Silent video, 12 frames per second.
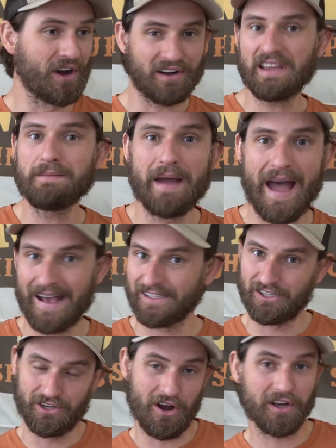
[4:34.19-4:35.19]
donkey
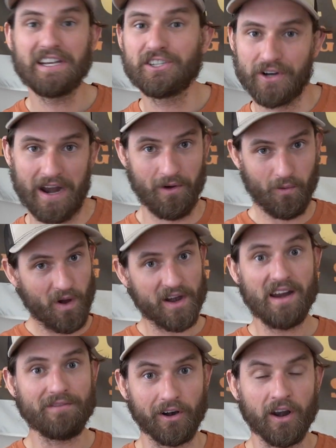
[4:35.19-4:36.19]
bass, donkey trout,
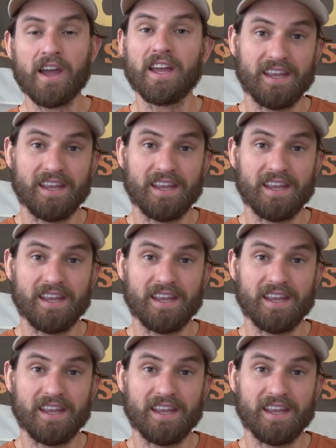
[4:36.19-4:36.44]
whatever,